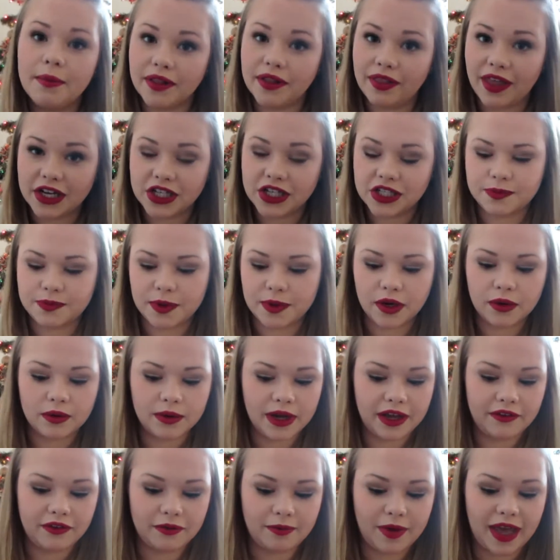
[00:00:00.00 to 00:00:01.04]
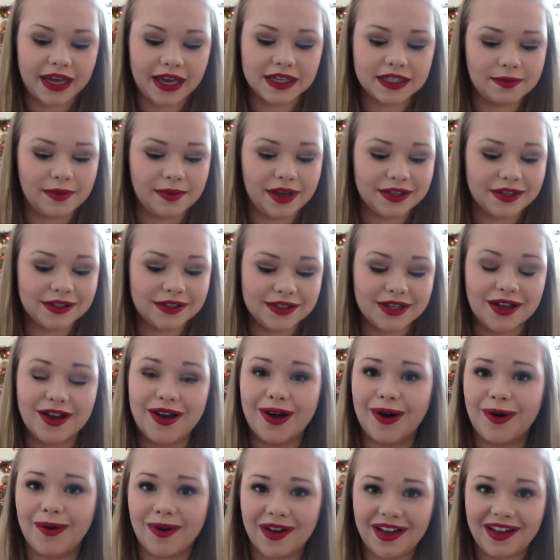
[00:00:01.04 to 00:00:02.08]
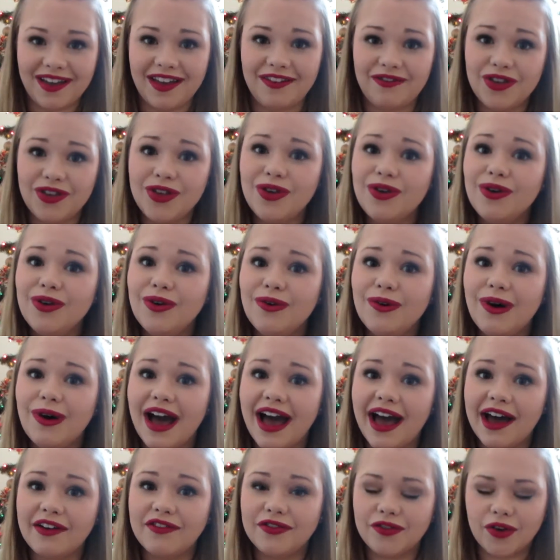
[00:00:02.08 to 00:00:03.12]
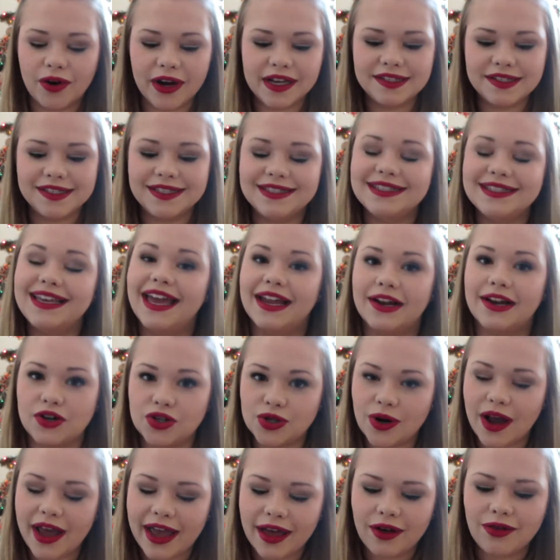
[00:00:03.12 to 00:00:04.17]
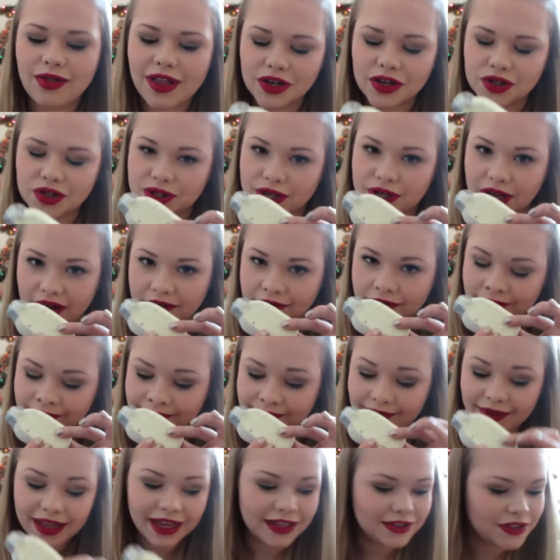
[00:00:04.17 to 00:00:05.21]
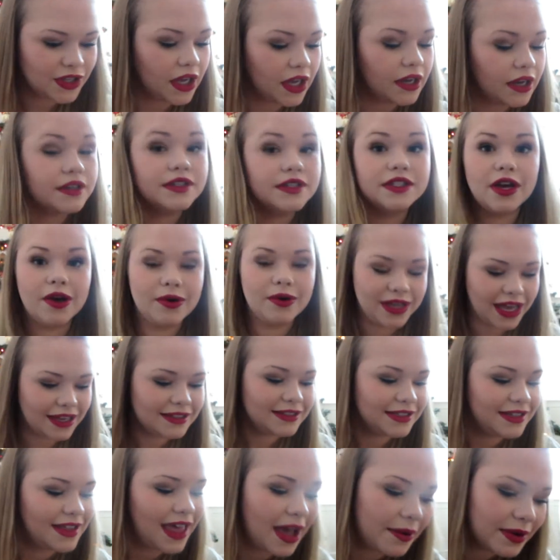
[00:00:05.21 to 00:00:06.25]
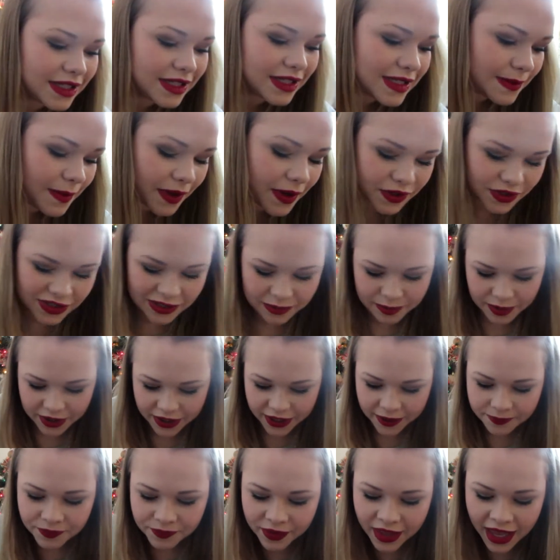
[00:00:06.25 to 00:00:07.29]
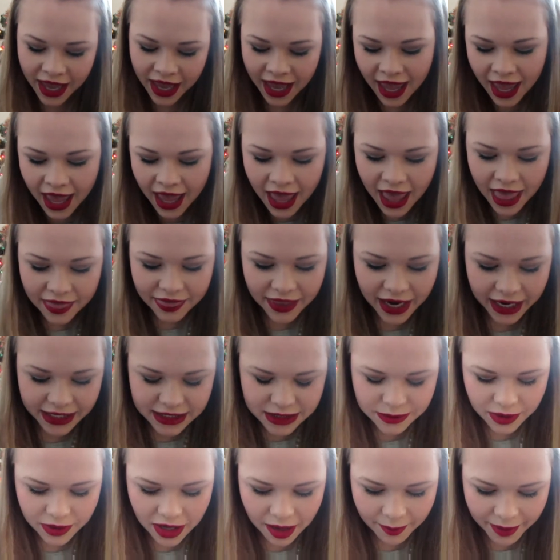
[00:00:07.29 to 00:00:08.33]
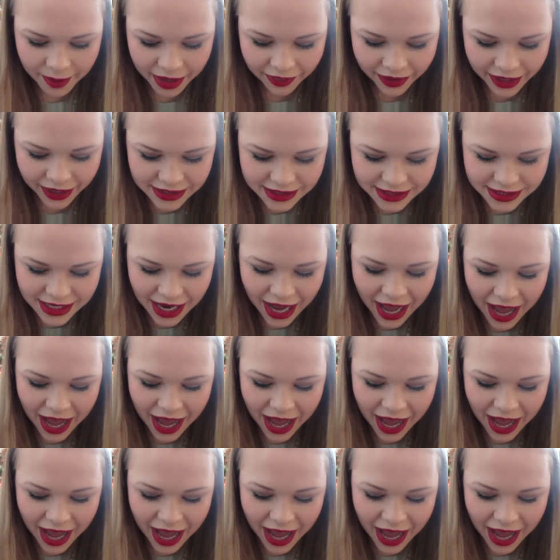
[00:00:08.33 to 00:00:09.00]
but Lush has been great for my eczema so if you have crazy skin try out Lush stuff. It's good. So yes to that one. It smells super good. The next one on my list,